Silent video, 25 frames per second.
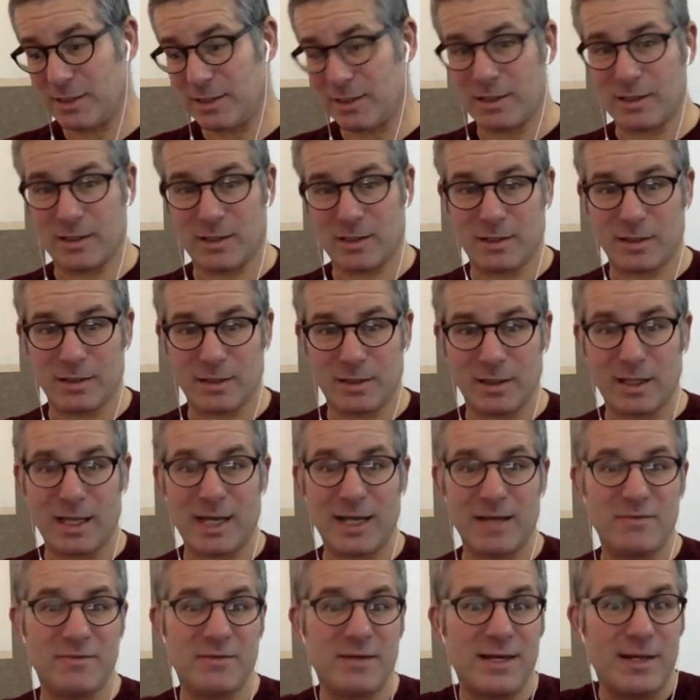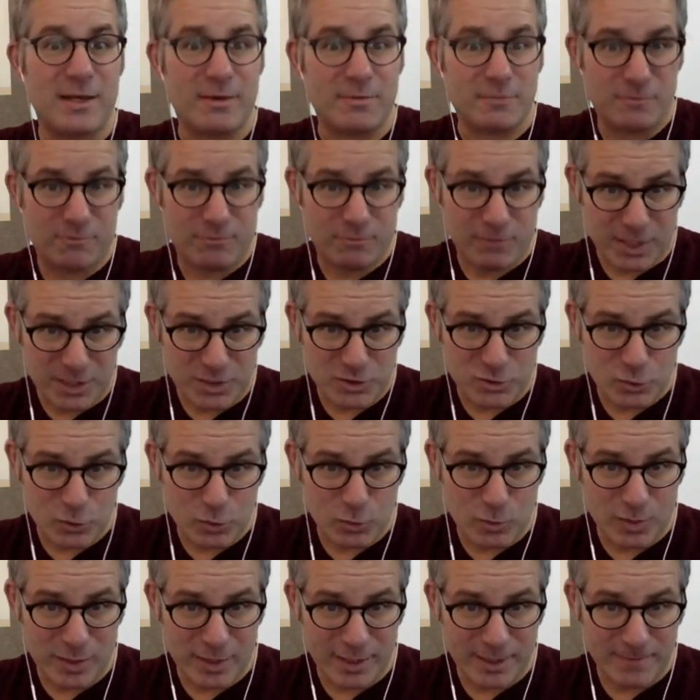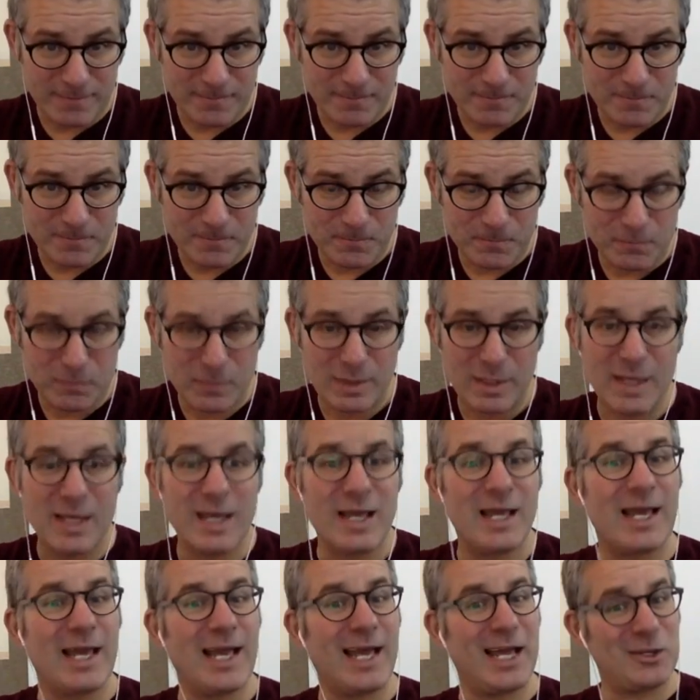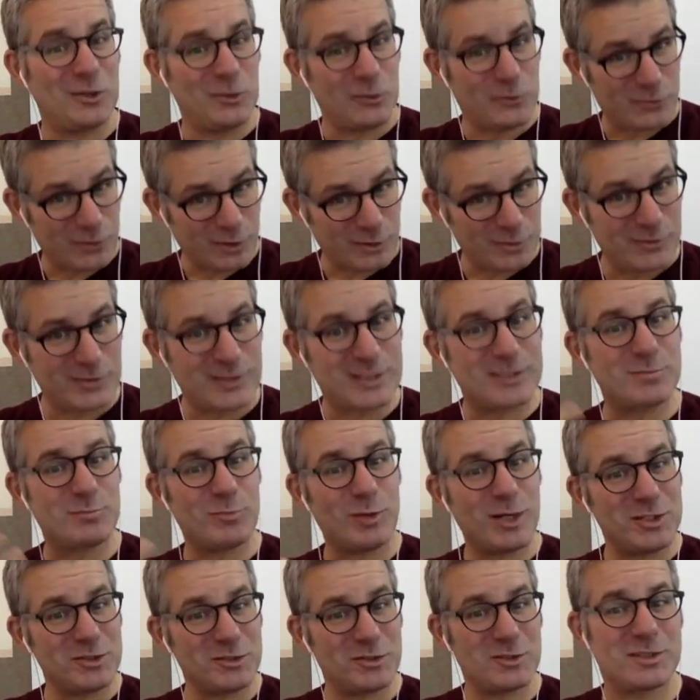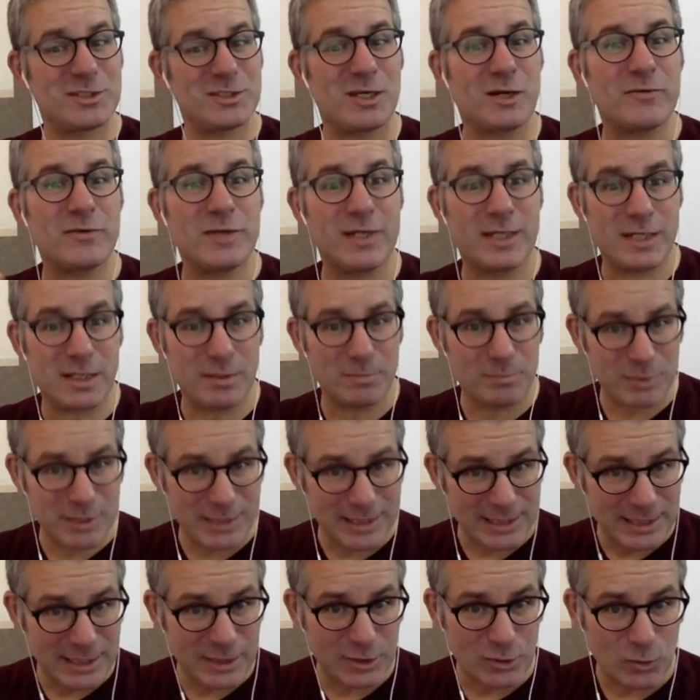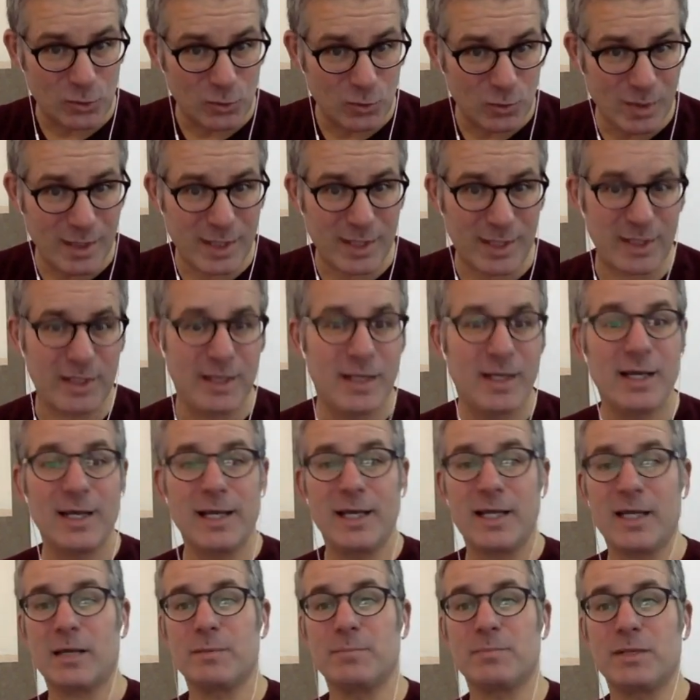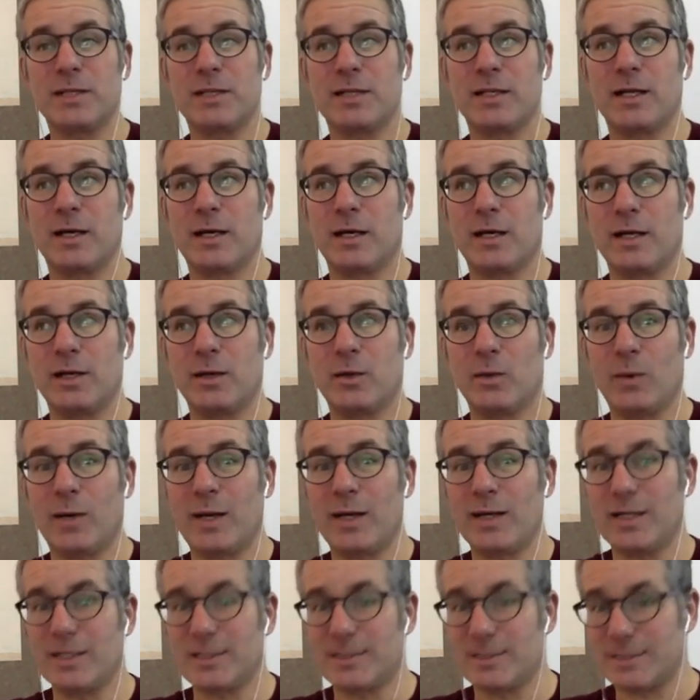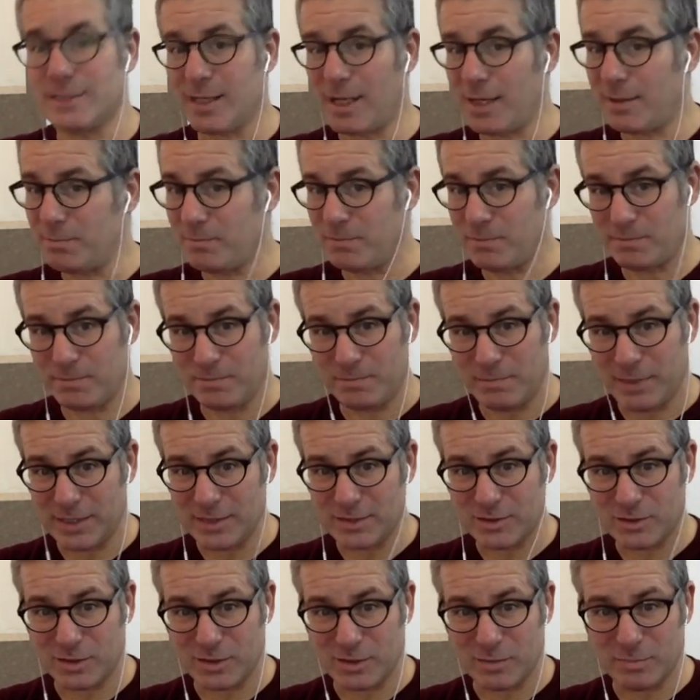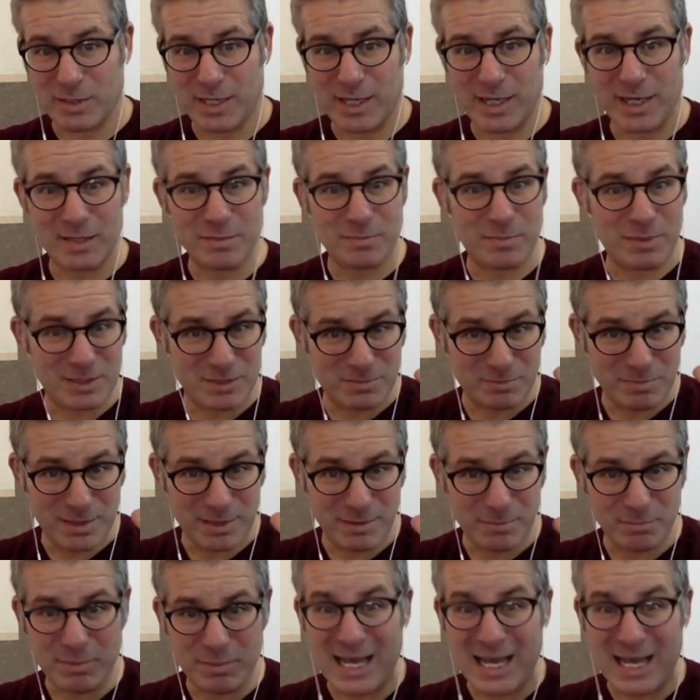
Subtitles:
life in a fresh new way, and you start to express yourself in a completely new way, in a way that's not based on the past, but is